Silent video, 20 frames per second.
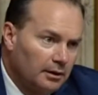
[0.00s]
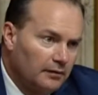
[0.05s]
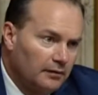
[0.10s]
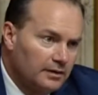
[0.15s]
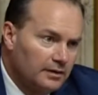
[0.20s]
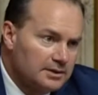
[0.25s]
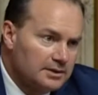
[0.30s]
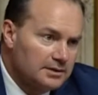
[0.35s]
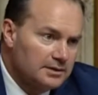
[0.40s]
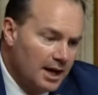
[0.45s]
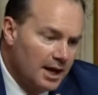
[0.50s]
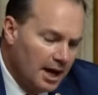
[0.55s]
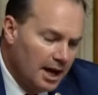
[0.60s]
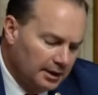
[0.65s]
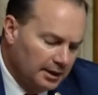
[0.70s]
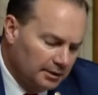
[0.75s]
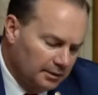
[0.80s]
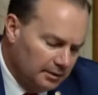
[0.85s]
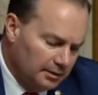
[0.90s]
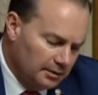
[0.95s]
if it's
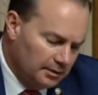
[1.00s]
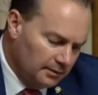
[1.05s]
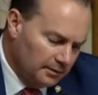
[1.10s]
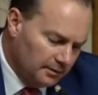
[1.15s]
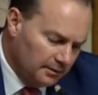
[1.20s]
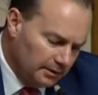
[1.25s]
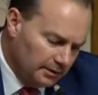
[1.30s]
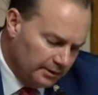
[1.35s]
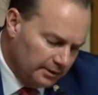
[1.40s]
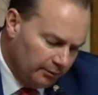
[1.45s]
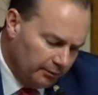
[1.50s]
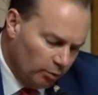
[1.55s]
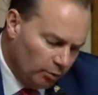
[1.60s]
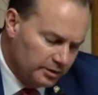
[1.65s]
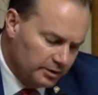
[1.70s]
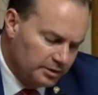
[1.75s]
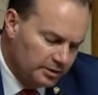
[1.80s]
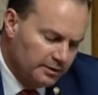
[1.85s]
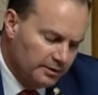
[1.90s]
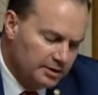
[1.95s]
not, could the
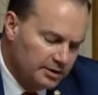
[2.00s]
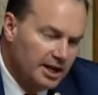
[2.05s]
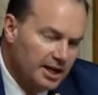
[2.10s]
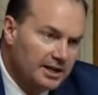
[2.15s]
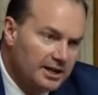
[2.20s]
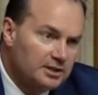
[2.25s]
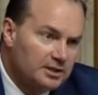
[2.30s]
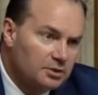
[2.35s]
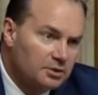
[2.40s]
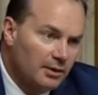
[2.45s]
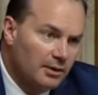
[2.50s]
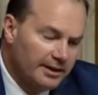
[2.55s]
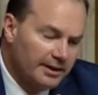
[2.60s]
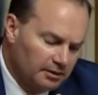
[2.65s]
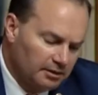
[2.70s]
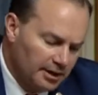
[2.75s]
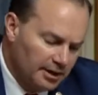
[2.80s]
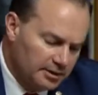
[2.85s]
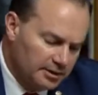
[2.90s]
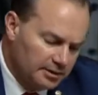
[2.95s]
Forest Service change its
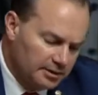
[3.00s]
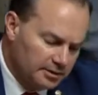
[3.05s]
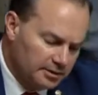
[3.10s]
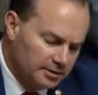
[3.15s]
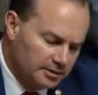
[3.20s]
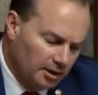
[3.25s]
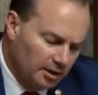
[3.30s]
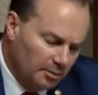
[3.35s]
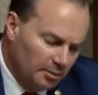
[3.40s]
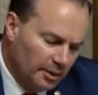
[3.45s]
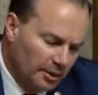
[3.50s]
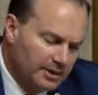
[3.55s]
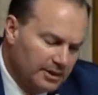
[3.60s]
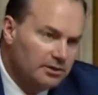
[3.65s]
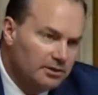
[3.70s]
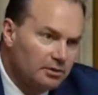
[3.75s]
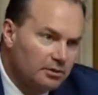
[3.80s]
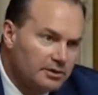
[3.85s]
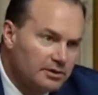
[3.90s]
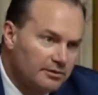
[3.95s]
regulations on
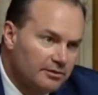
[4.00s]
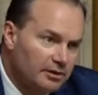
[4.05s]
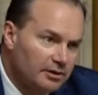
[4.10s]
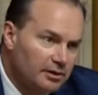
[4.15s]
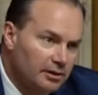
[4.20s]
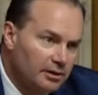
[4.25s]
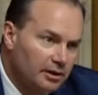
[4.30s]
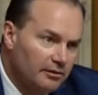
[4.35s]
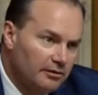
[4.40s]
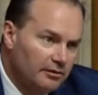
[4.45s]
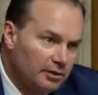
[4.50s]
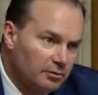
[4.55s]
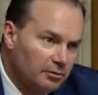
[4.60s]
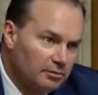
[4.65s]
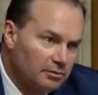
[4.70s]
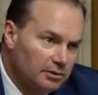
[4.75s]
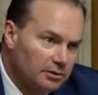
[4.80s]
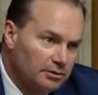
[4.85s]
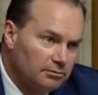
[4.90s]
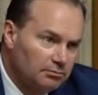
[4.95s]
bicycles if it
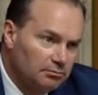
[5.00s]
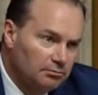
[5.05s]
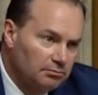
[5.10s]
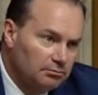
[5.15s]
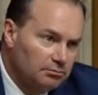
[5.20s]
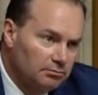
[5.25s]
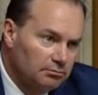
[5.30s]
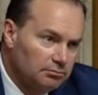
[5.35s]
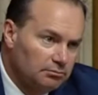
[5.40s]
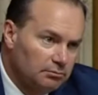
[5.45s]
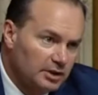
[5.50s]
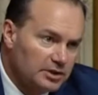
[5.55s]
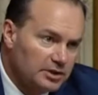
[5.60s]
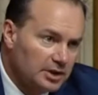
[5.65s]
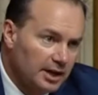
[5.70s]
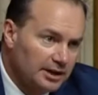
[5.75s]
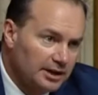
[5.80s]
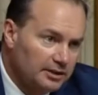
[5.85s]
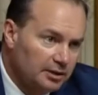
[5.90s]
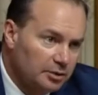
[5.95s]

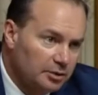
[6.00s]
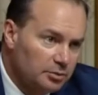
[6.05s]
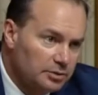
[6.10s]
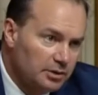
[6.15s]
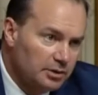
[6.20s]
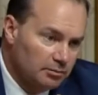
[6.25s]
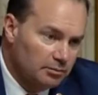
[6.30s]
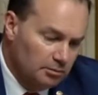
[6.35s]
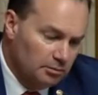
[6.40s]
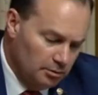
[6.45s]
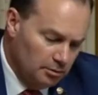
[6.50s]
decided to do so?